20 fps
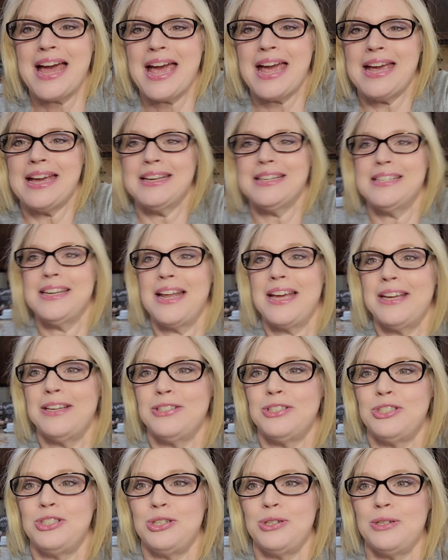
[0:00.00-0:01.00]
day, and today
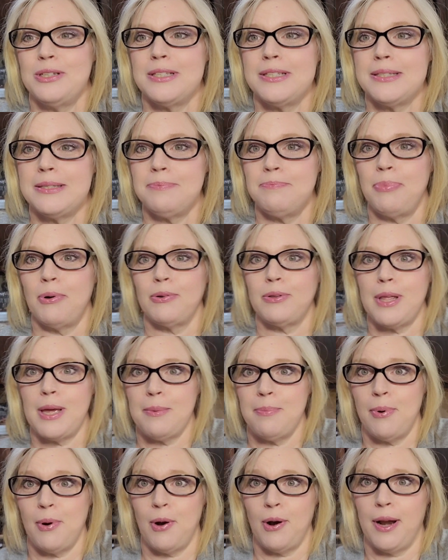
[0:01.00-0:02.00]
is Judah's
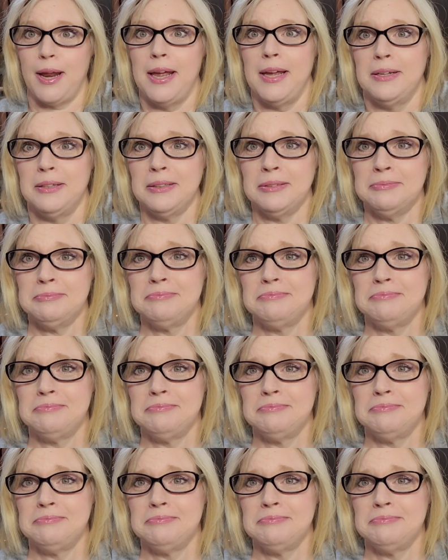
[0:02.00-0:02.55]
birthday party.